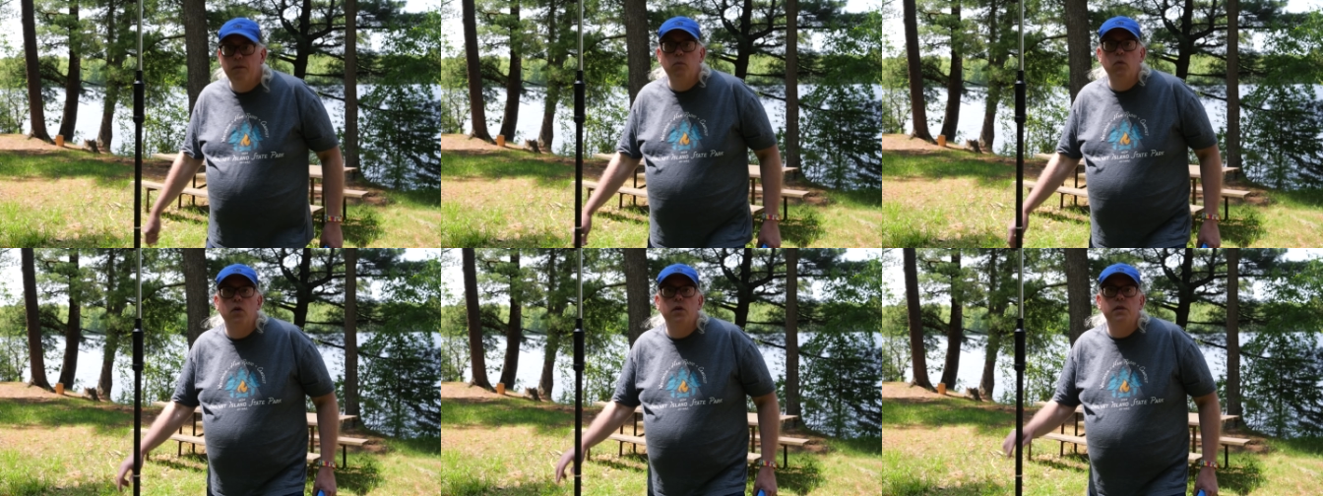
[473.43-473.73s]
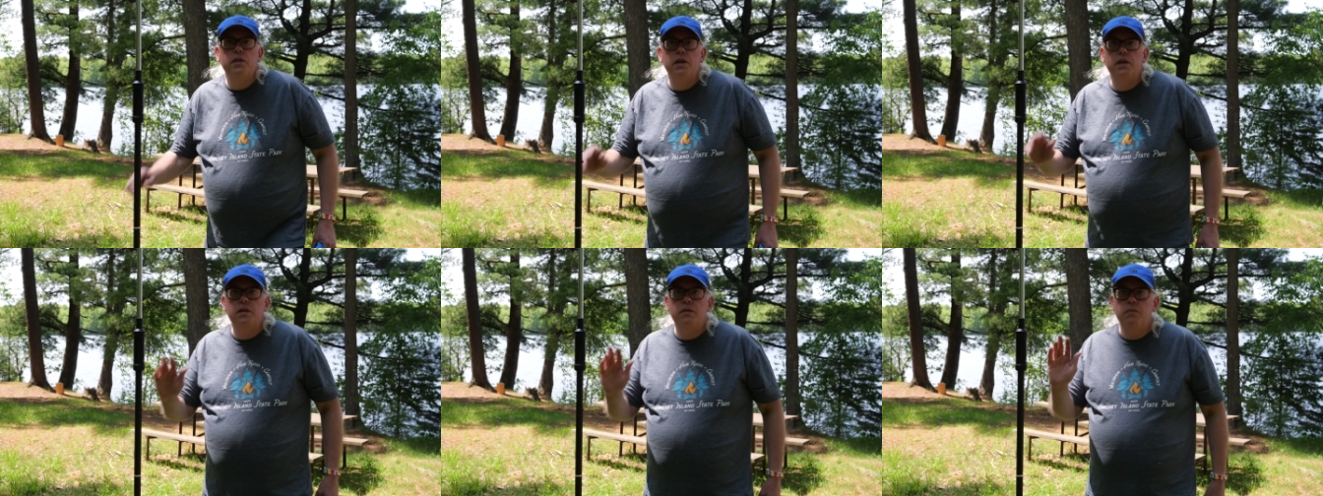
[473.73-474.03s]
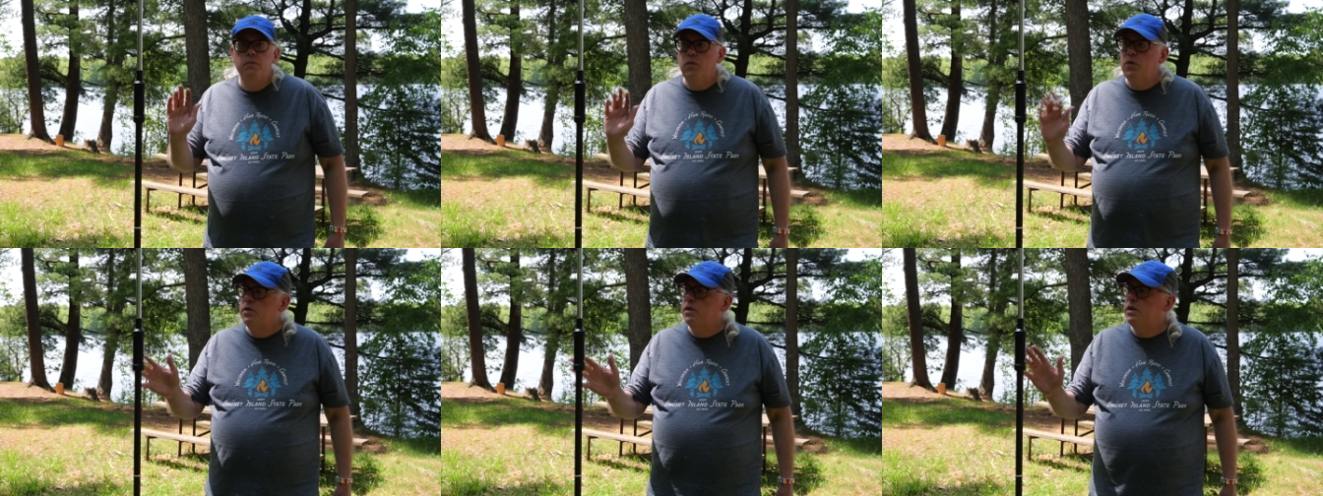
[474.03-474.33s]
more than
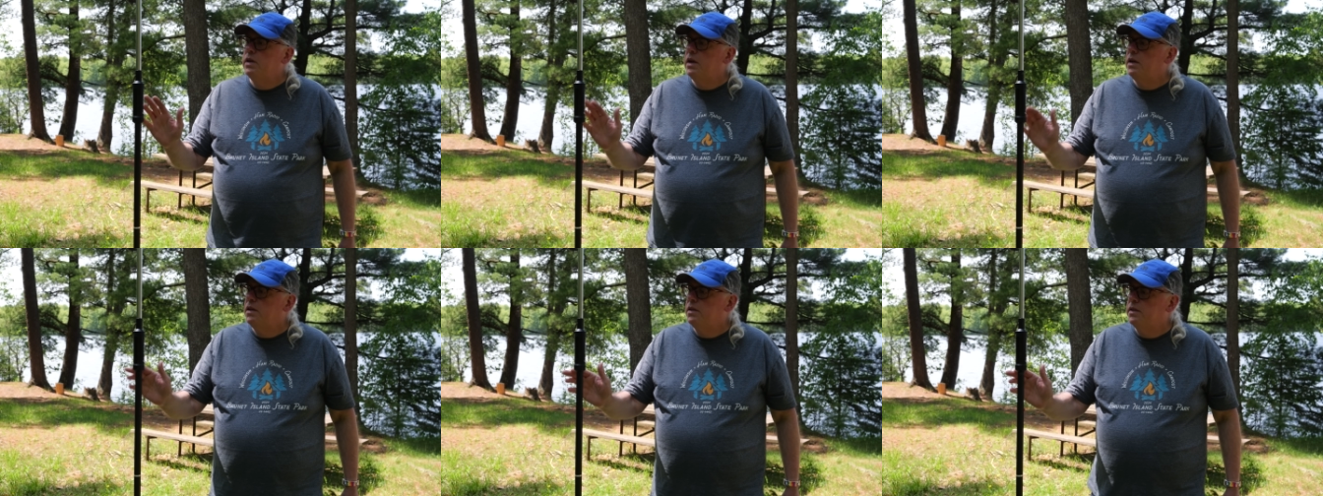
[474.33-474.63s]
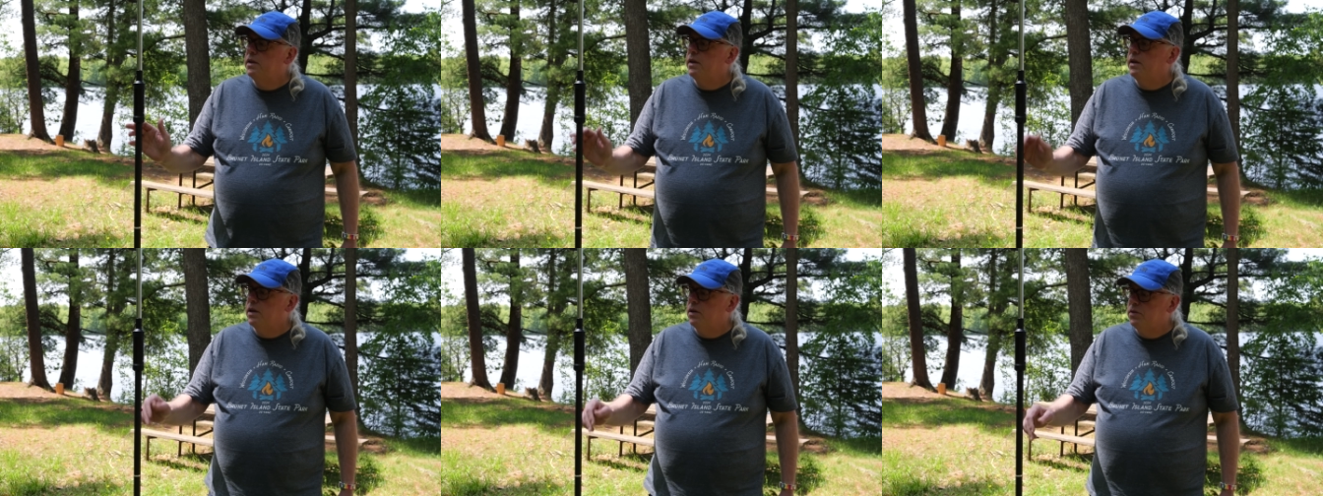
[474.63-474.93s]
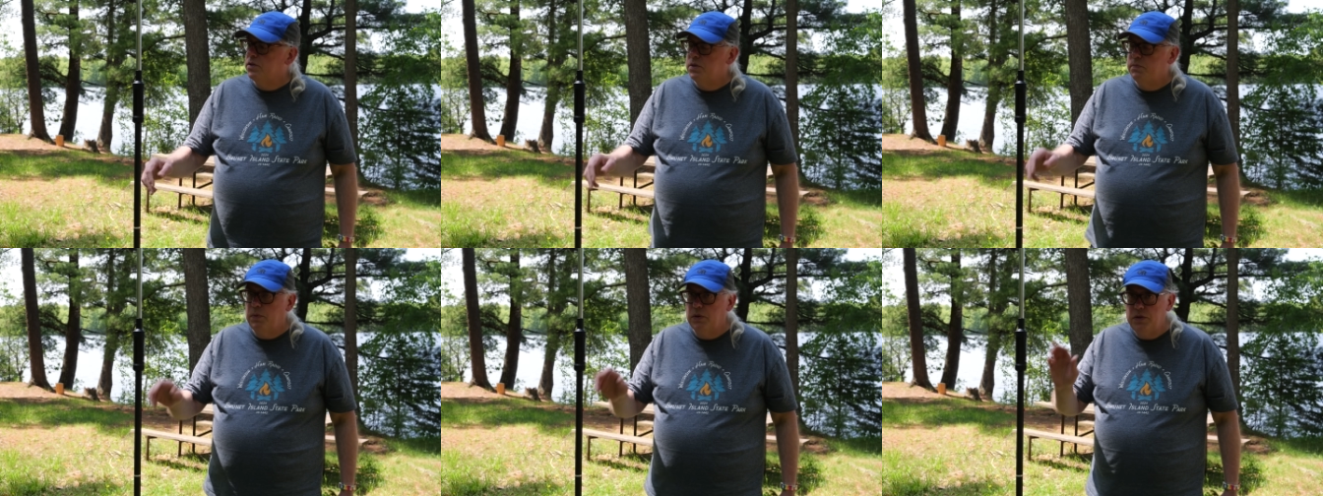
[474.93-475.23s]
more than anything
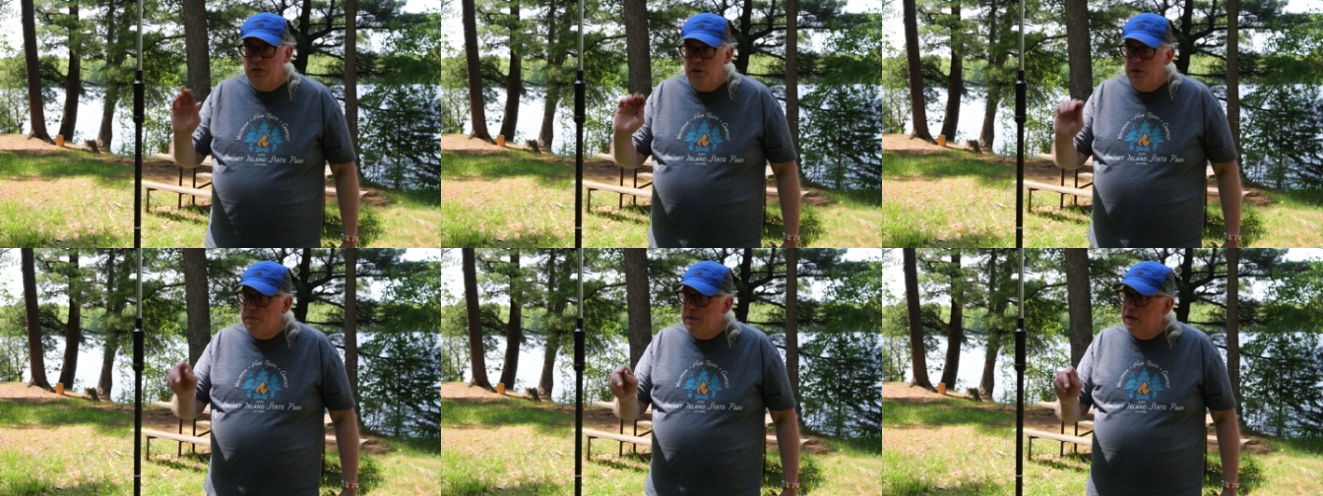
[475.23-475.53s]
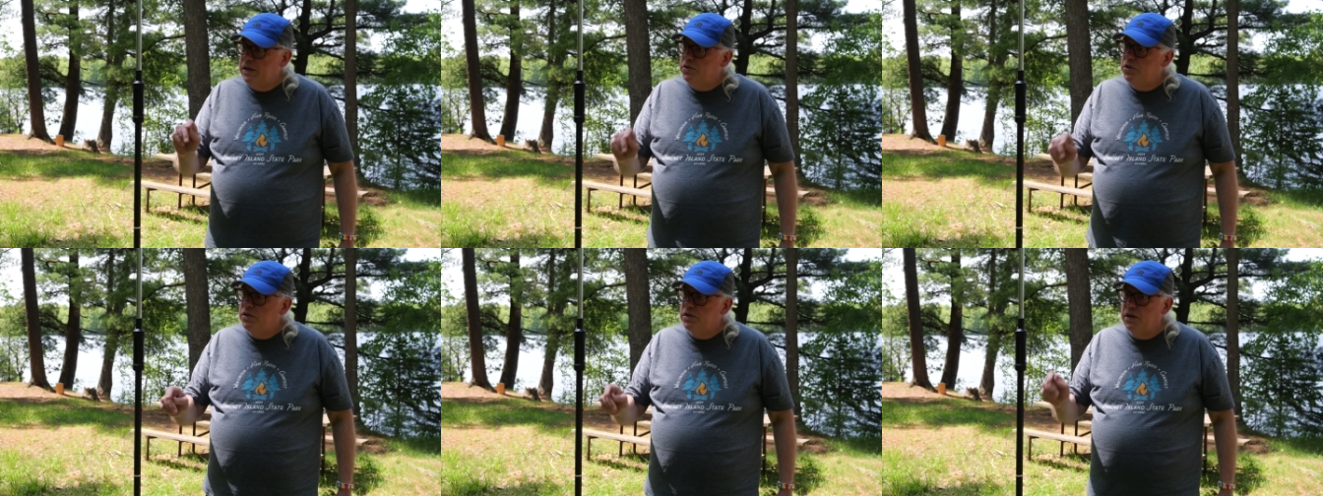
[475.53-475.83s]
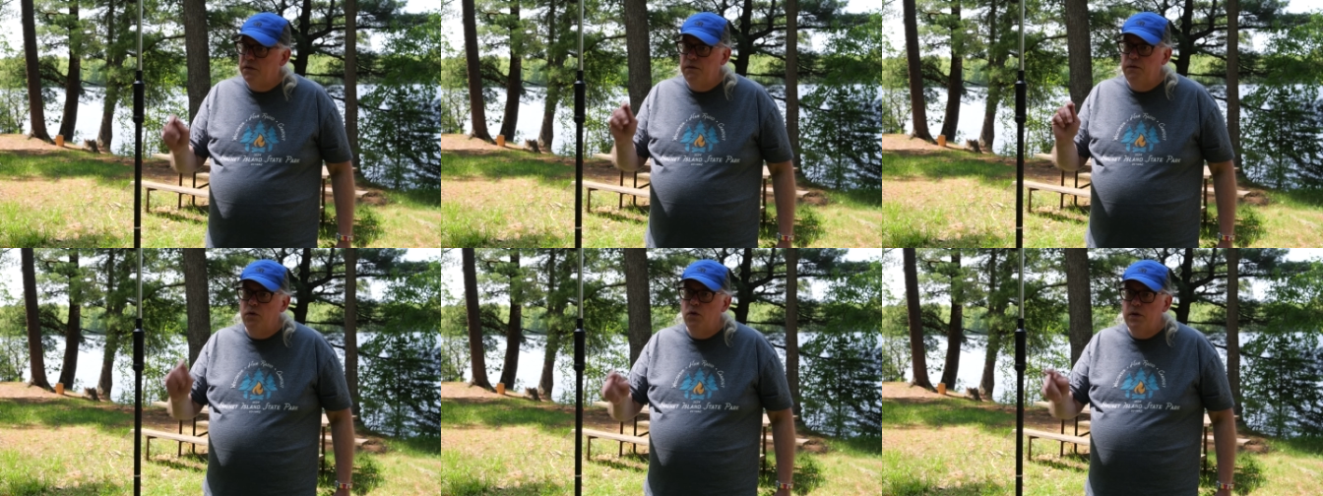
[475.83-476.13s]
else. But good matches
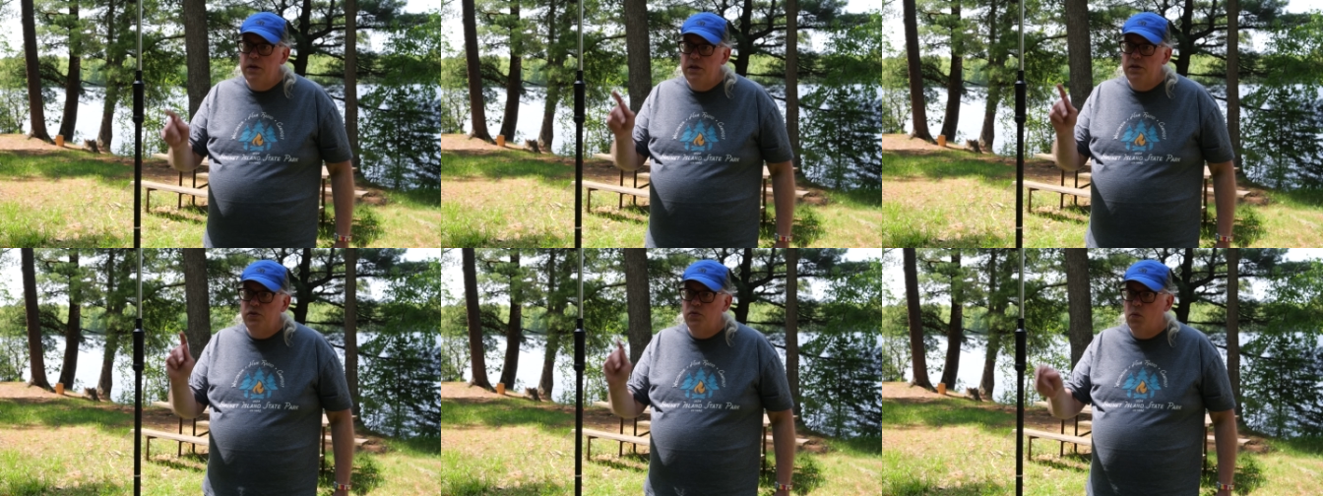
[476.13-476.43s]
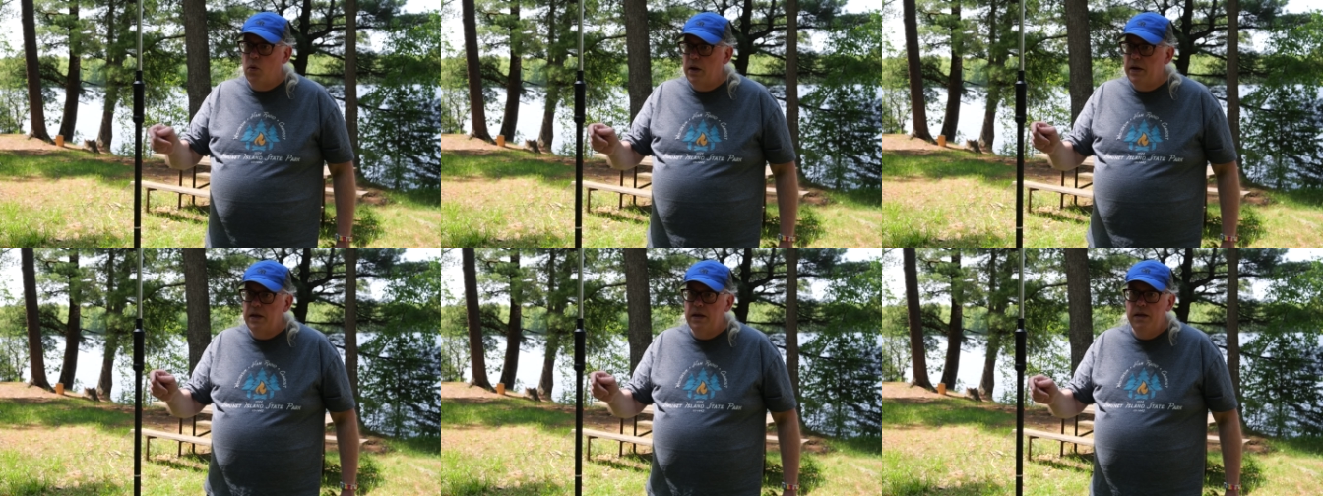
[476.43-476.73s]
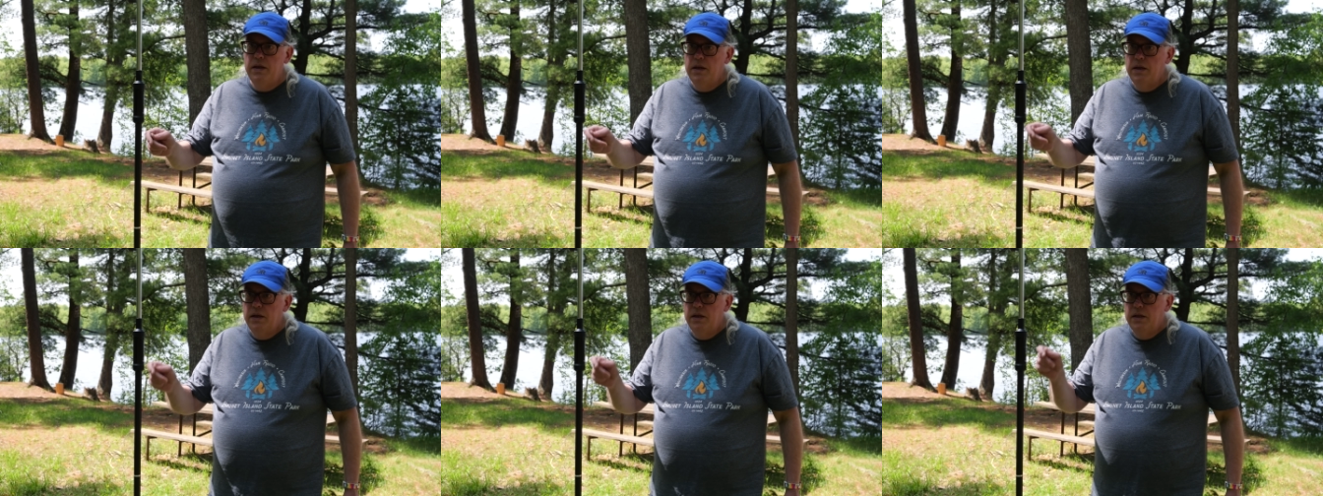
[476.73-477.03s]
on 40, 20,